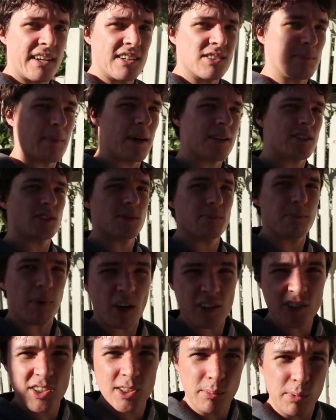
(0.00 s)
it as much as
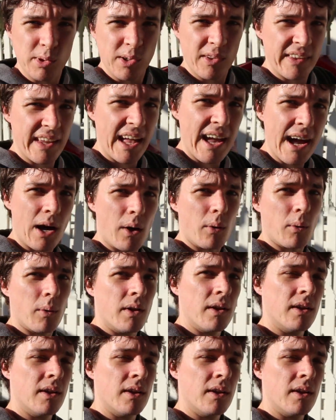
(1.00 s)
possible now.